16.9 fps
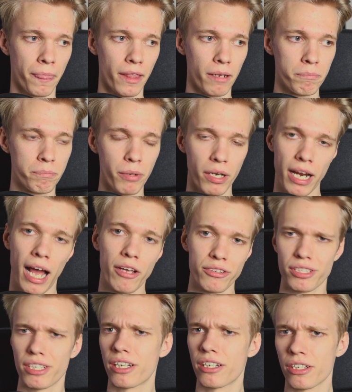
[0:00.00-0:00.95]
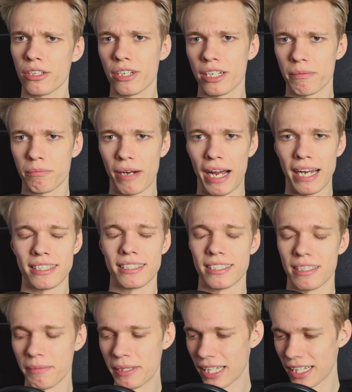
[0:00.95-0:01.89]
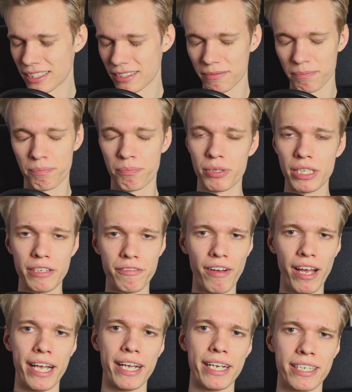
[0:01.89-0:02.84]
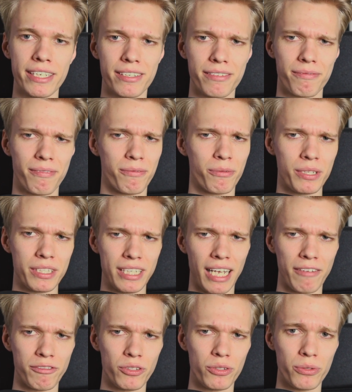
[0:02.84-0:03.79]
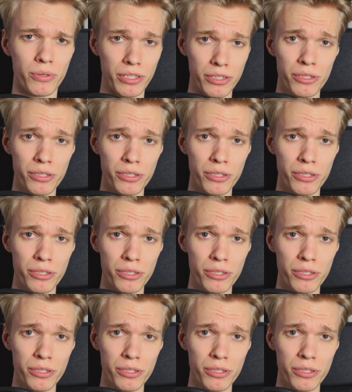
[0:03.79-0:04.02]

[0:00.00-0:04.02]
But how's that going to look in practice? I mean, that's pretty vague. What does that have to do with a